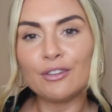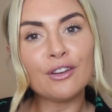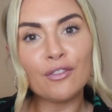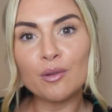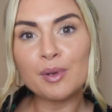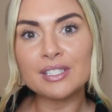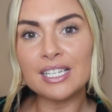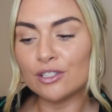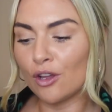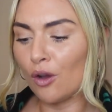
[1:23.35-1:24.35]
If you don't follow me on
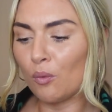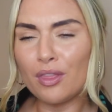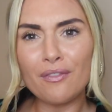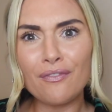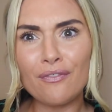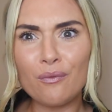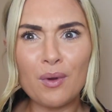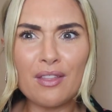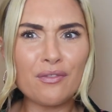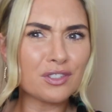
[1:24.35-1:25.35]
TikTok, where the
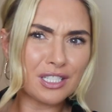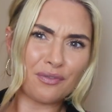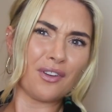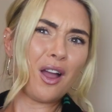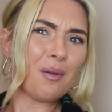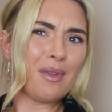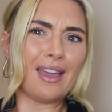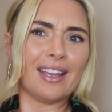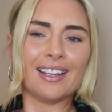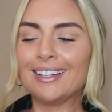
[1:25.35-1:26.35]
fuck did you find
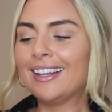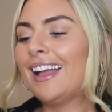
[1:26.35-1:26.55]
me?